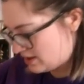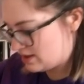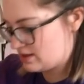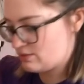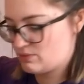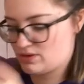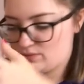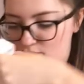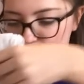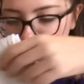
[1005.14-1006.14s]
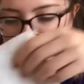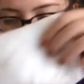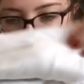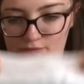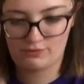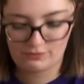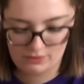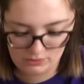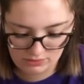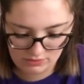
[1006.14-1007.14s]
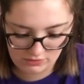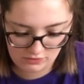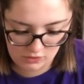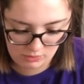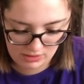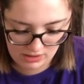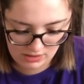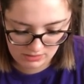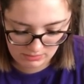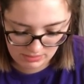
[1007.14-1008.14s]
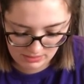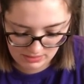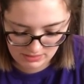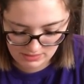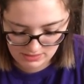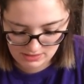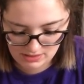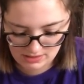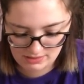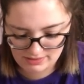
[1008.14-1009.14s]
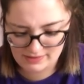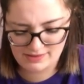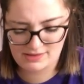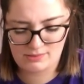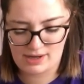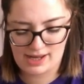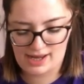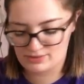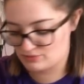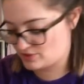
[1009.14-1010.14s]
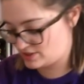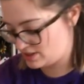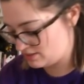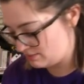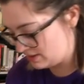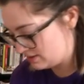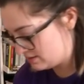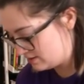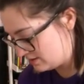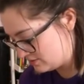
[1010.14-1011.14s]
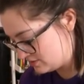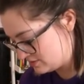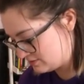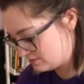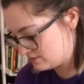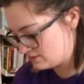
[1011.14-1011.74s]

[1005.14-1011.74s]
think what I'll do is fold the top up. I think this is what I had already anyway, and then just